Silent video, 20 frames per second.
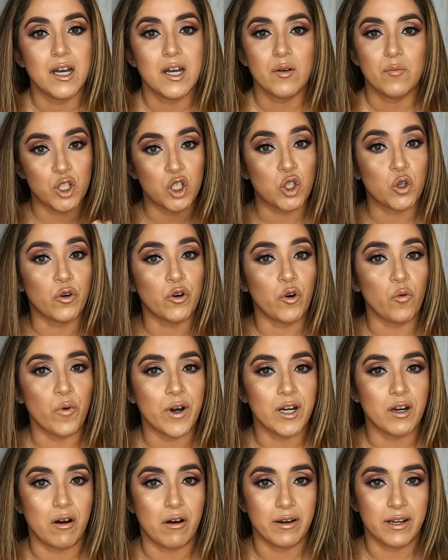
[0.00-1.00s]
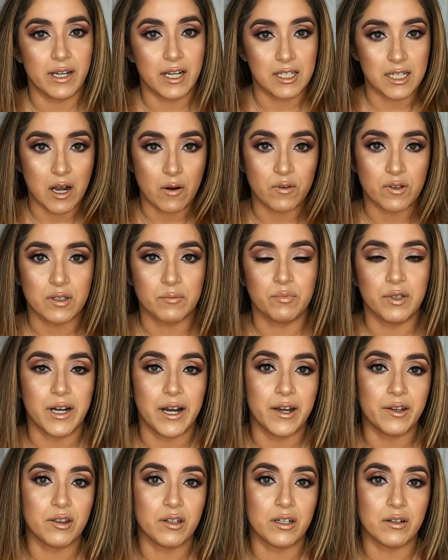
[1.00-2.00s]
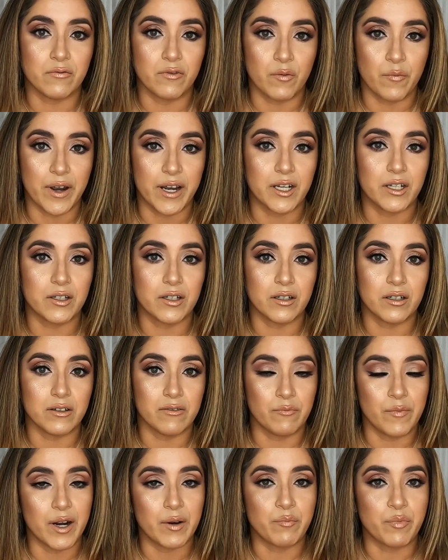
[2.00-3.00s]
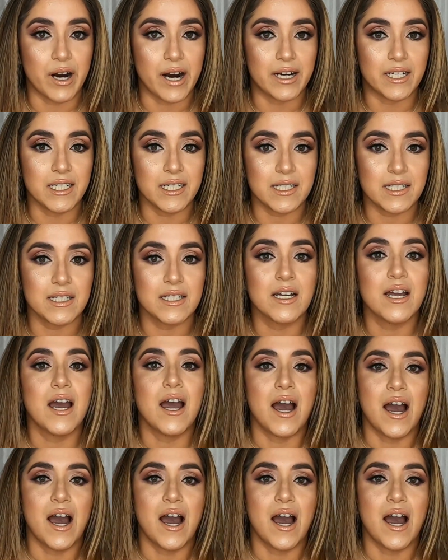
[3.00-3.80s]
The tutorial went on, and as I was applying the remainder of my products,